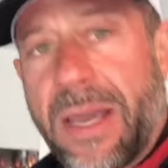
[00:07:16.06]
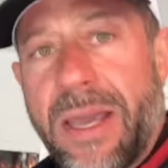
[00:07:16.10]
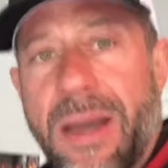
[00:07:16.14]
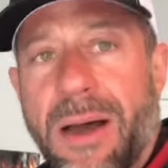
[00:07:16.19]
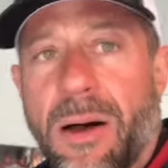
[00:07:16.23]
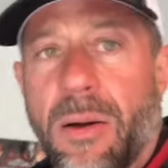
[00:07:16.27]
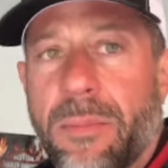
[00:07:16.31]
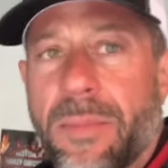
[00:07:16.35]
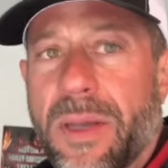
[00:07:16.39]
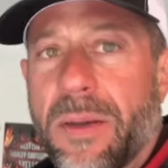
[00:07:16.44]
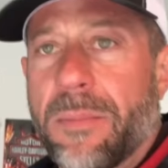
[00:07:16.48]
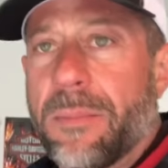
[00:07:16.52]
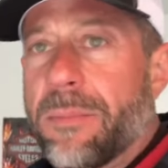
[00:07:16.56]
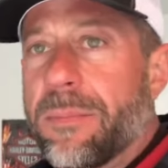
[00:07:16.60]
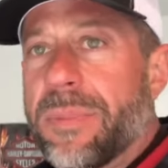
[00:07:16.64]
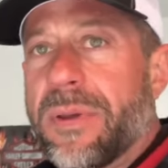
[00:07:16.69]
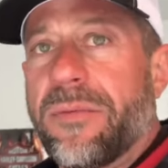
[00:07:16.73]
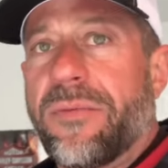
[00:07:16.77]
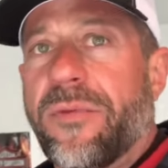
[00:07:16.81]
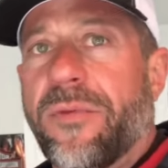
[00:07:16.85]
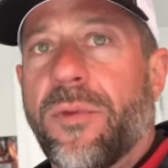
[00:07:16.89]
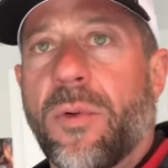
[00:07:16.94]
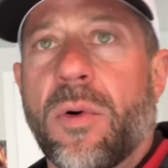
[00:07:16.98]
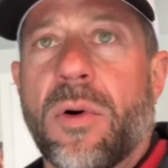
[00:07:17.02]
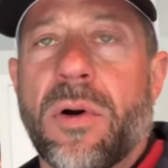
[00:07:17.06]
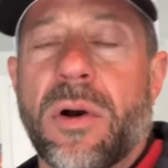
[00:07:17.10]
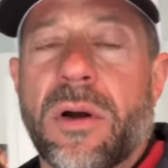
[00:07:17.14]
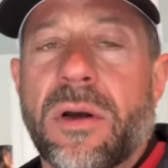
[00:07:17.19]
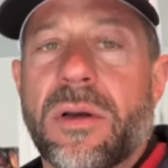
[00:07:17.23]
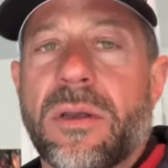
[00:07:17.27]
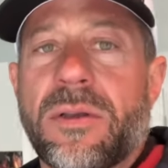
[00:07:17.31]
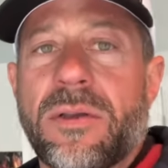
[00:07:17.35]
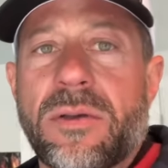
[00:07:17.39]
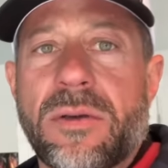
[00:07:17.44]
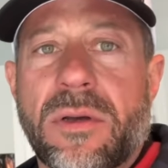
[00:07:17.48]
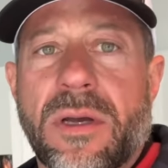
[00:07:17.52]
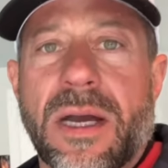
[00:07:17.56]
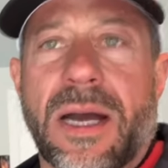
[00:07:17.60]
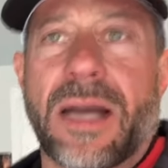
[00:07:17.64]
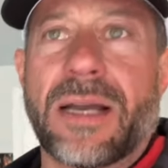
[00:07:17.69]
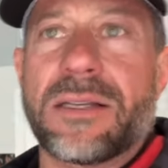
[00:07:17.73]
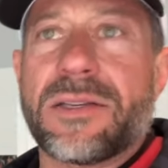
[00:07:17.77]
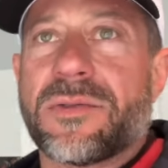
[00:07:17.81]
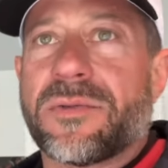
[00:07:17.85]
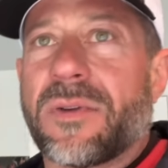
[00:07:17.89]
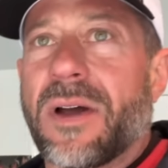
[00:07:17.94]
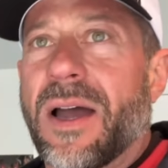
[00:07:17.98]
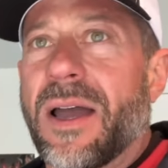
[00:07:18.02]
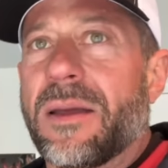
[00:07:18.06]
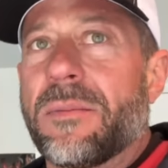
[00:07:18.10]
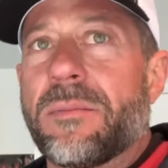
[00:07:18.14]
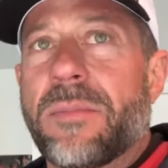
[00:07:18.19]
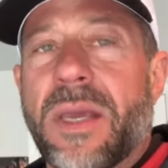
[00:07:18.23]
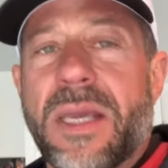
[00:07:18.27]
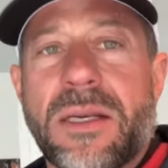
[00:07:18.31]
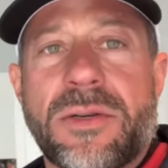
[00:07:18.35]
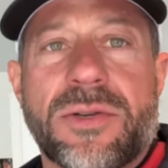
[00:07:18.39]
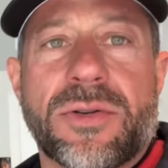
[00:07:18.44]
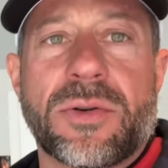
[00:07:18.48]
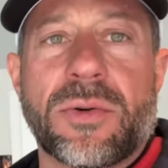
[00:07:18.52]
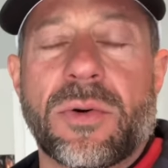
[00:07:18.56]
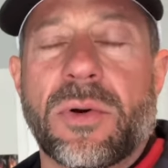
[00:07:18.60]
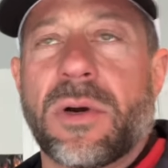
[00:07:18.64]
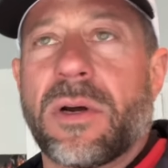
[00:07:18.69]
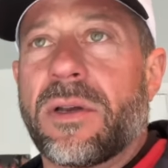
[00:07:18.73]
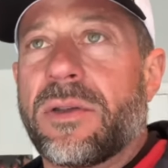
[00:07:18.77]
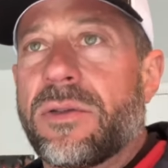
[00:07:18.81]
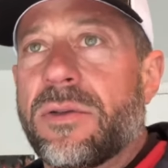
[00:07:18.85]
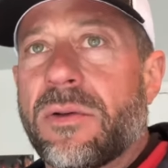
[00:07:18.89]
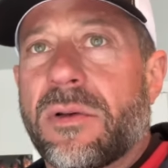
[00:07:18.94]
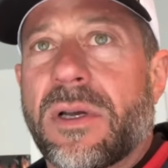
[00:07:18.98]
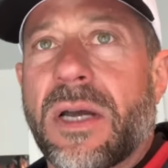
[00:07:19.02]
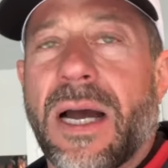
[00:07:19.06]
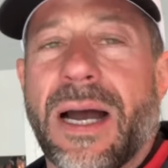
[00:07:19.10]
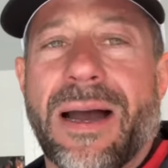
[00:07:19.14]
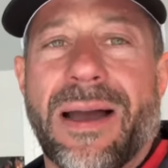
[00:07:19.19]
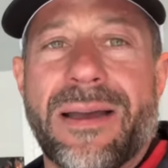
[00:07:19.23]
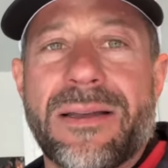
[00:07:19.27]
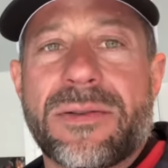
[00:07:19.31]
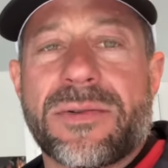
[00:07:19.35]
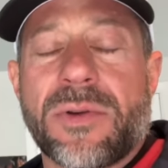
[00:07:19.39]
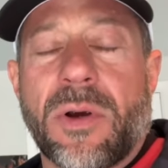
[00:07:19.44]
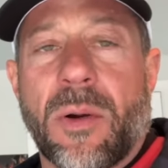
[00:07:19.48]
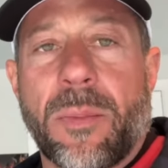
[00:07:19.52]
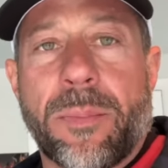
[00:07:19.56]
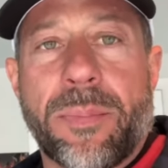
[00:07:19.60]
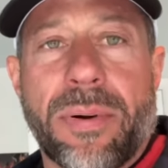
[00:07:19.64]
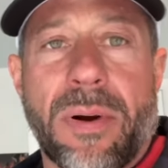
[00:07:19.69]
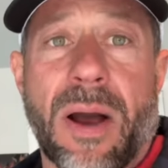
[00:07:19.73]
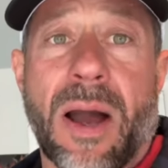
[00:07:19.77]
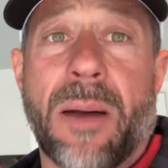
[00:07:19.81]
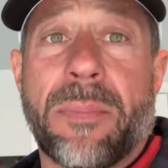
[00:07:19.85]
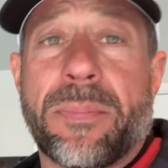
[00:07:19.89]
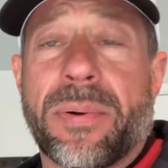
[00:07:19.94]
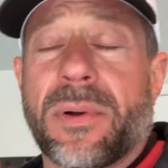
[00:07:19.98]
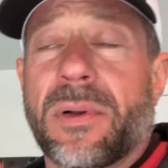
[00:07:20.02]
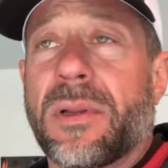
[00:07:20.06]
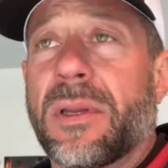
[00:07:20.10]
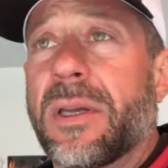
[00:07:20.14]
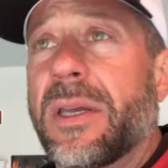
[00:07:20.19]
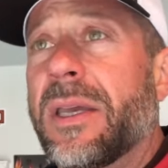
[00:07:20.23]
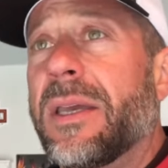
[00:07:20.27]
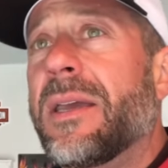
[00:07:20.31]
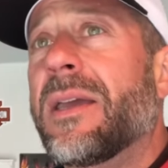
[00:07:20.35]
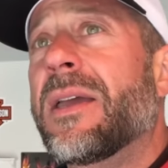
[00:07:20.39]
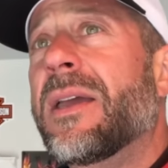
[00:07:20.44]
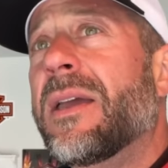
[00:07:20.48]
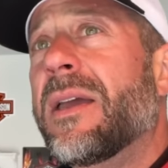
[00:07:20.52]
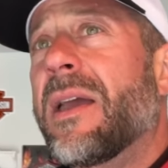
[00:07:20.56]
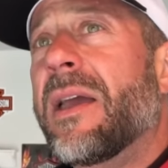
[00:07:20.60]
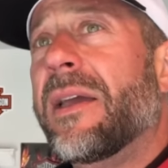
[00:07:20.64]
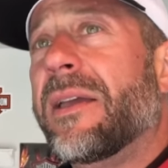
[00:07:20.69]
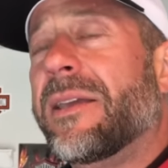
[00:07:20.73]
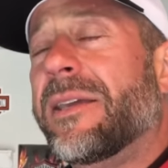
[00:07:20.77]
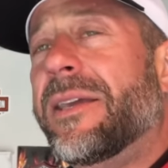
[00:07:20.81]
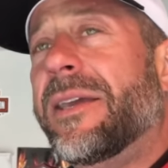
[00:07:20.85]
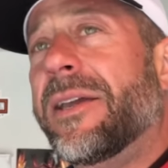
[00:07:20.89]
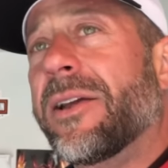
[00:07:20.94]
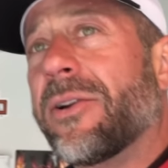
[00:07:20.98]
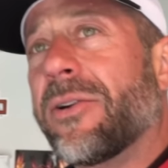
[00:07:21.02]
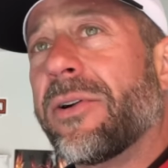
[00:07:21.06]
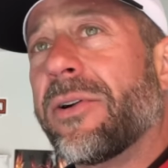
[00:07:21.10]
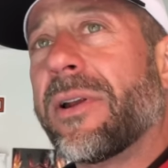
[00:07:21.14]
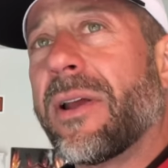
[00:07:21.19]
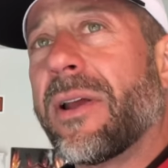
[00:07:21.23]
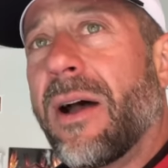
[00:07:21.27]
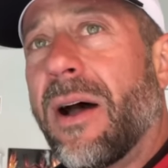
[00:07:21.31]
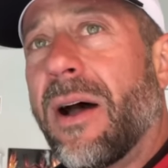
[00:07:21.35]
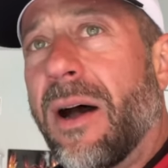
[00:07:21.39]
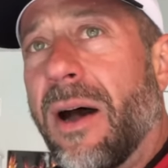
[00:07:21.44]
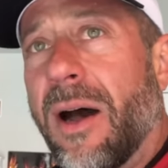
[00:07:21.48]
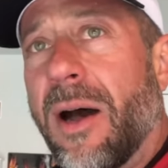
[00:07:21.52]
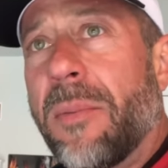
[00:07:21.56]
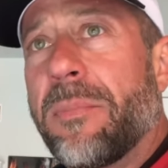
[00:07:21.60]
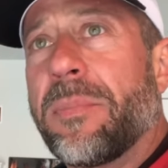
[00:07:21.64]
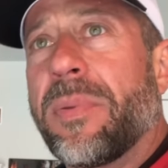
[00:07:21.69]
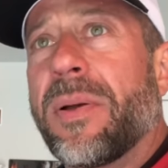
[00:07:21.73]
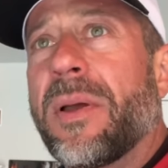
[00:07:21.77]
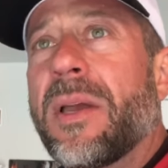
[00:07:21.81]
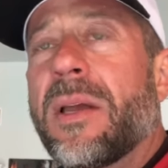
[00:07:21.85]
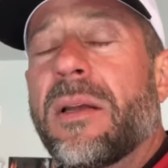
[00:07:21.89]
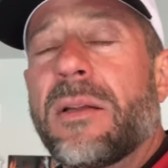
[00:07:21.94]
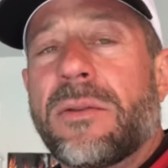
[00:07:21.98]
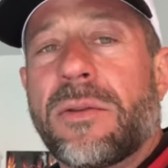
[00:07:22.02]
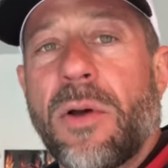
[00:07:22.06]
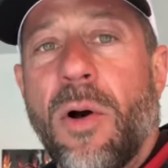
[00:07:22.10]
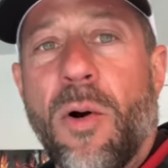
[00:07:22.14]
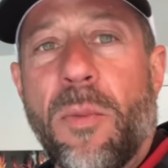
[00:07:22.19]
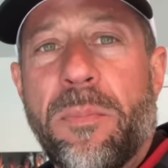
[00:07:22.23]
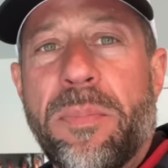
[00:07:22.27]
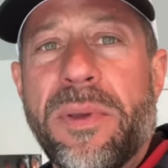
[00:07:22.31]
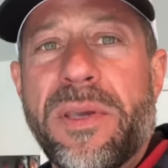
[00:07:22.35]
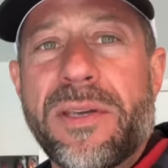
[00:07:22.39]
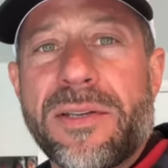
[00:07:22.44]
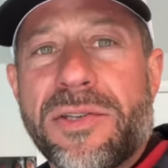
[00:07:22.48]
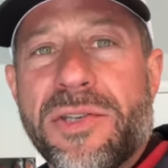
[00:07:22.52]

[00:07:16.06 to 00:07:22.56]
helmet. Before you guys ride, make sure you guys are properly geared up. Don't be a